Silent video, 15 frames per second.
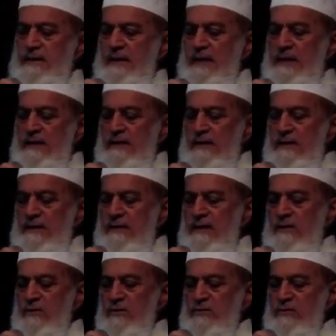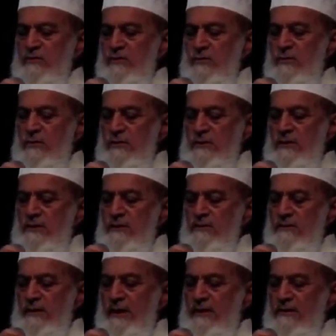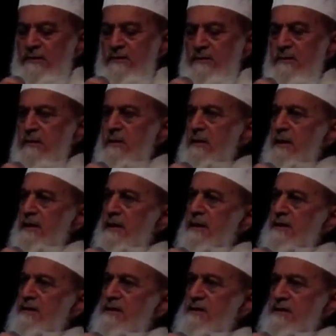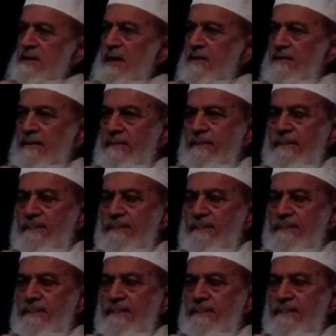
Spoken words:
and they used to write against Islam.